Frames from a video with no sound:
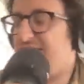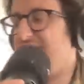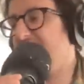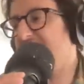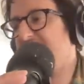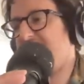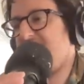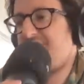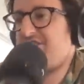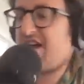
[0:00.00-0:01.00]
I mean,
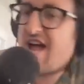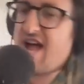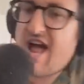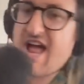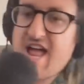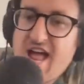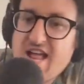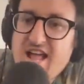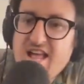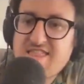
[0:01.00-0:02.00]
I,
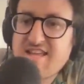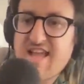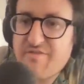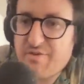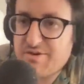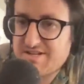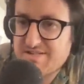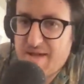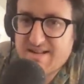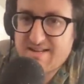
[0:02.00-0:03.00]
I, I think everyone
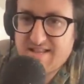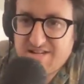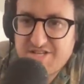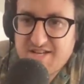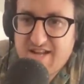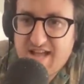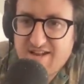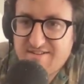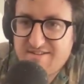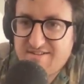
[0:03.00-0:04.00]
expected that she'd
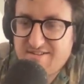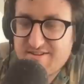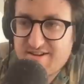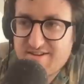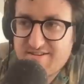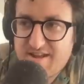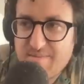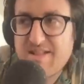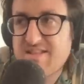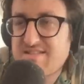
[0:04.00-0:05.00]
get. Uh,
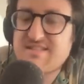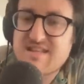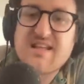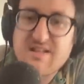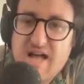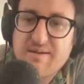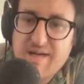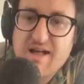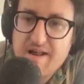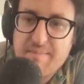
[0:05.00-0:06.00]
I mean, this is, I, I,
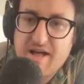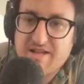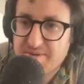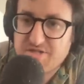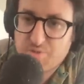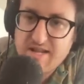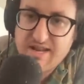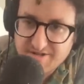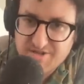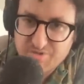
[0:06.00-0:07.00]
gotta be honest, about 20
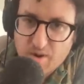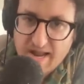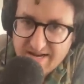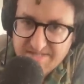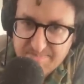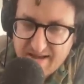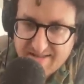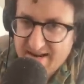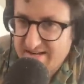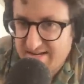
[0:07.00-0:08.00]
years is what I
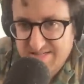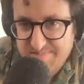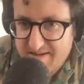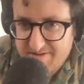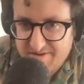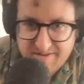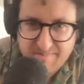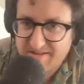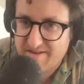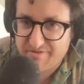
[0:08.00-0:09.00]
expected. I didn't expect
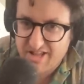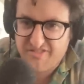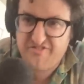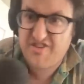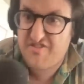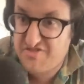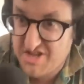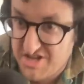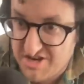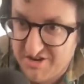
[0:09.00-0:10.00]
them to give her like
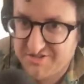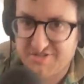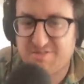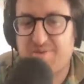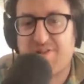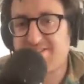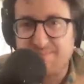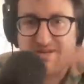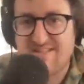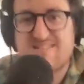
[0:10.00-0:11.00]
50 years or something, like
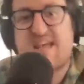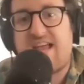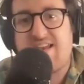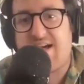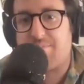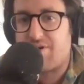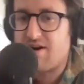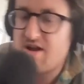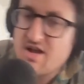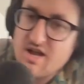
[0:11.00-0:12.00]
some insane
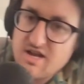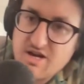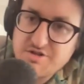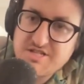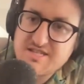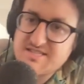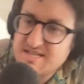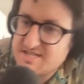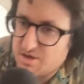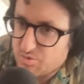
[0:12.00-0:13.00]
number. You know, she's a
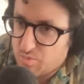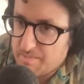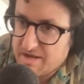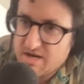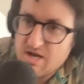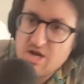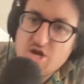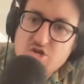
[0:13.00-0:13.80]
60 year old woman.